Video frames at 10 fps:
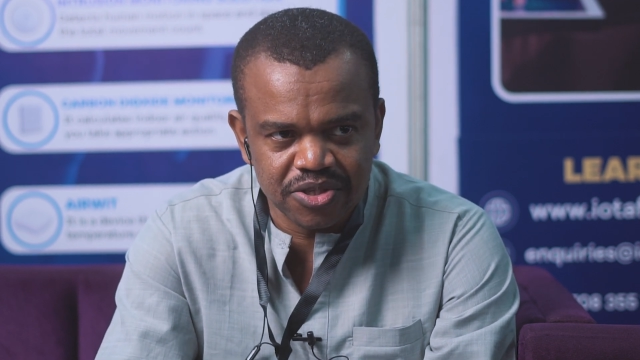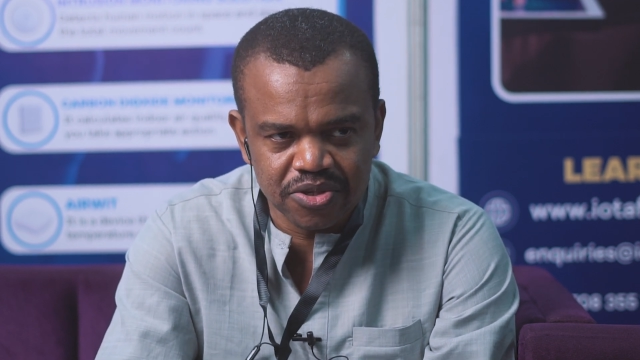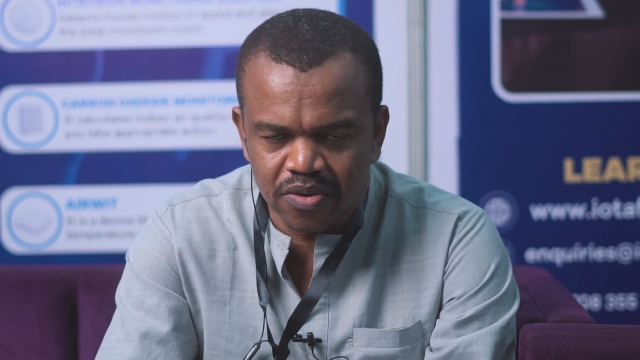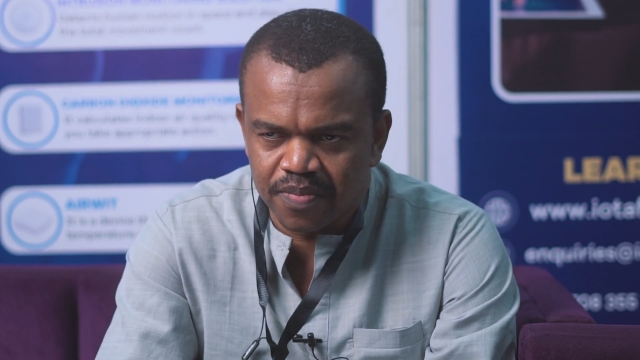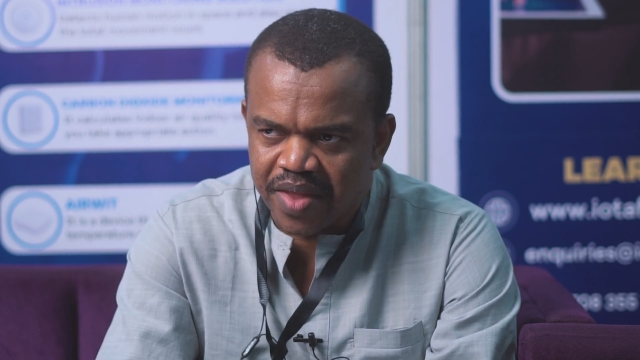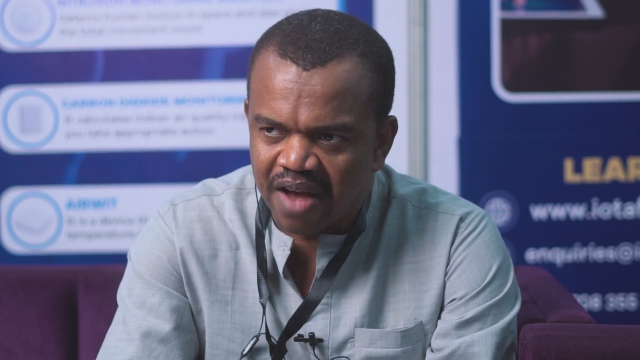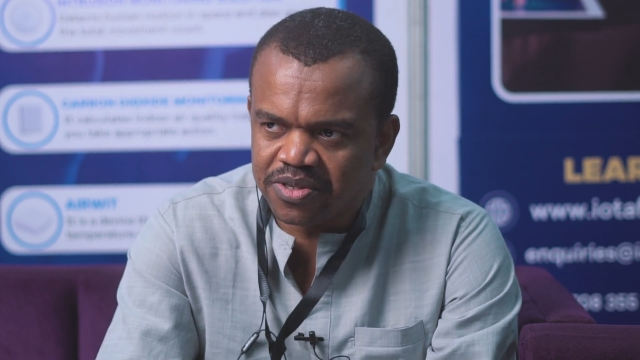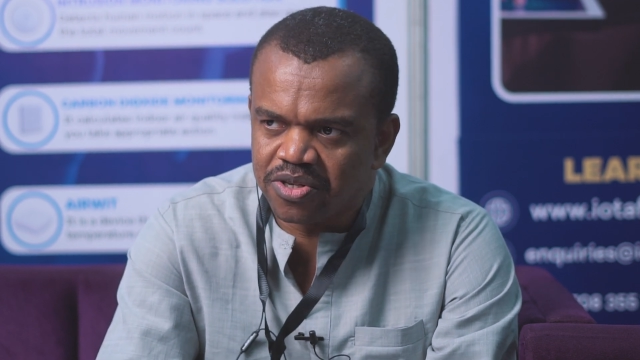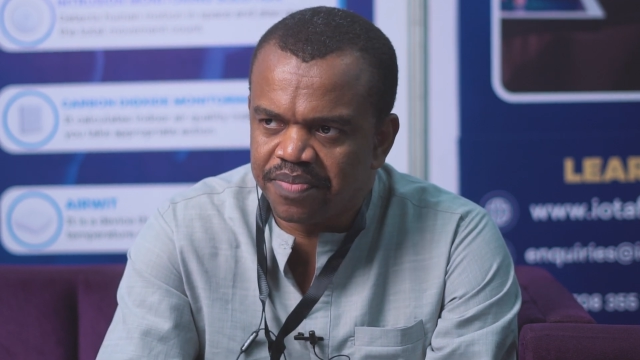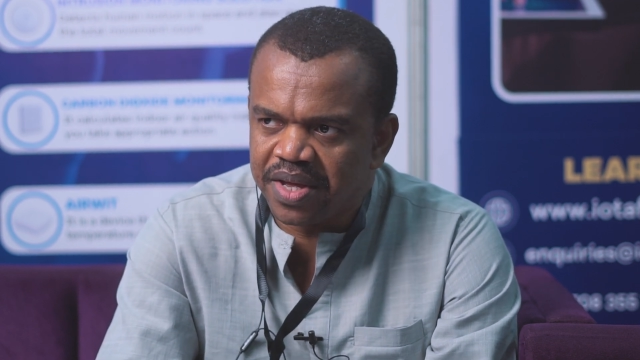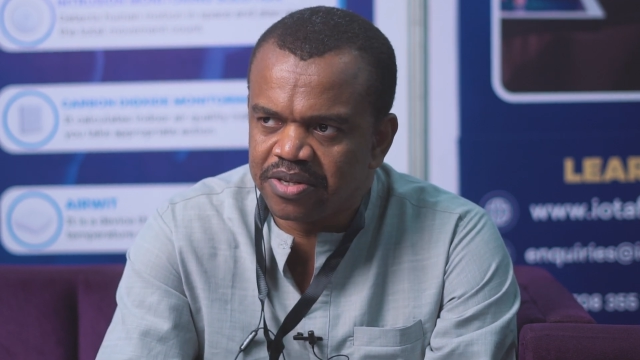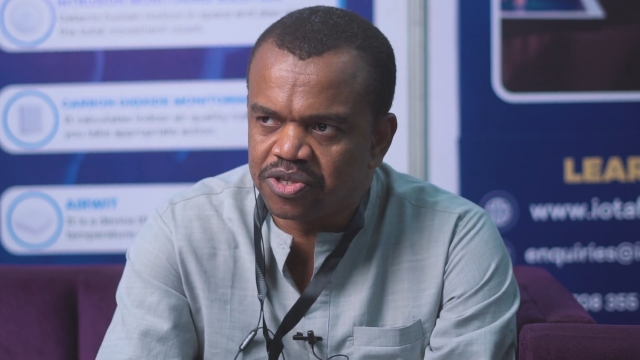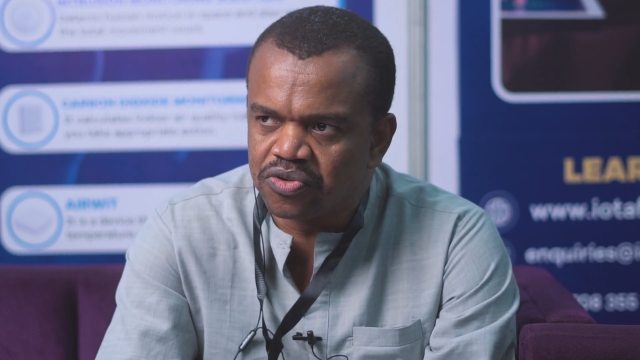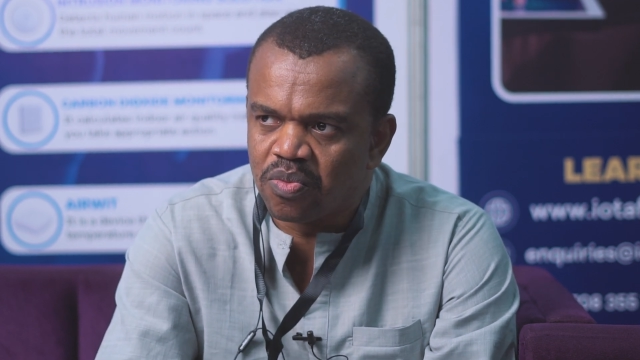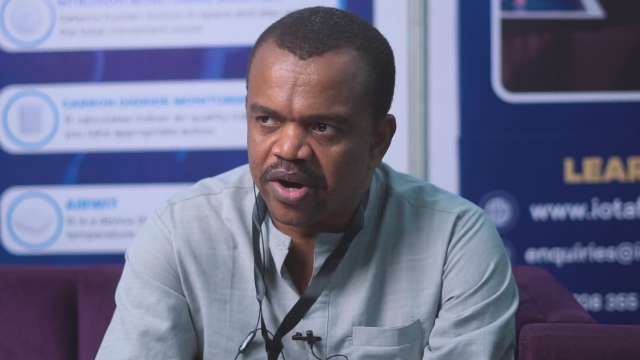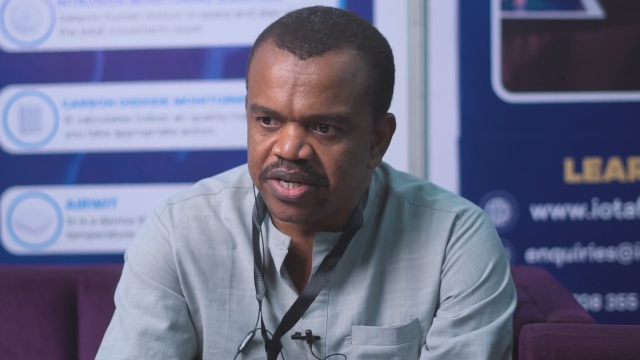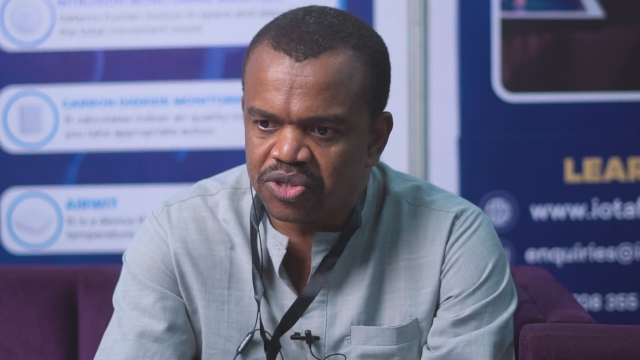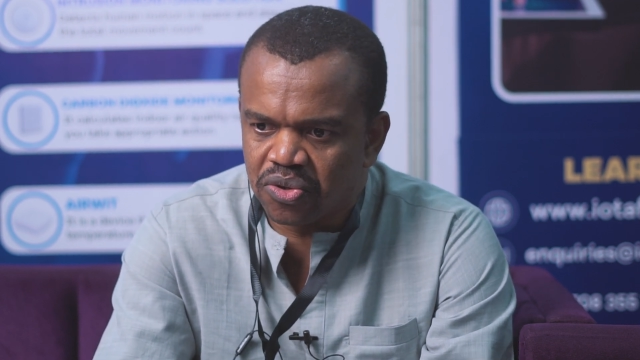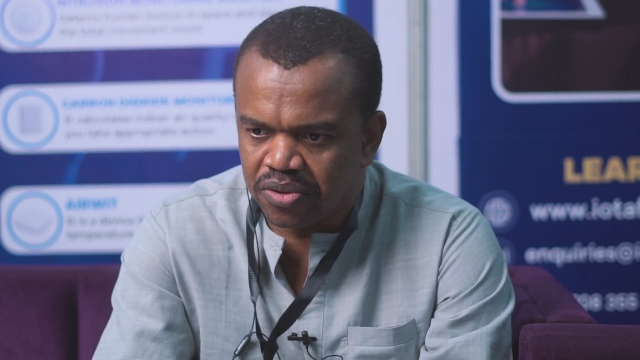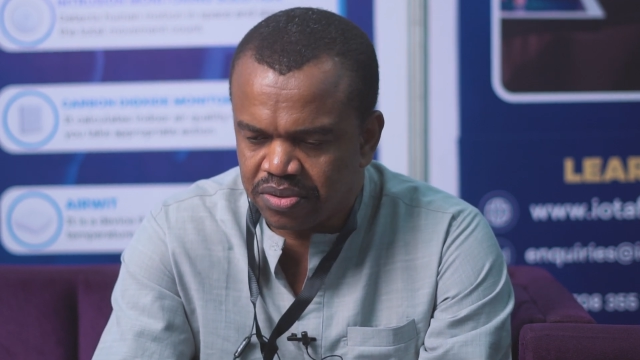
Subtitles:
So having something to monitor,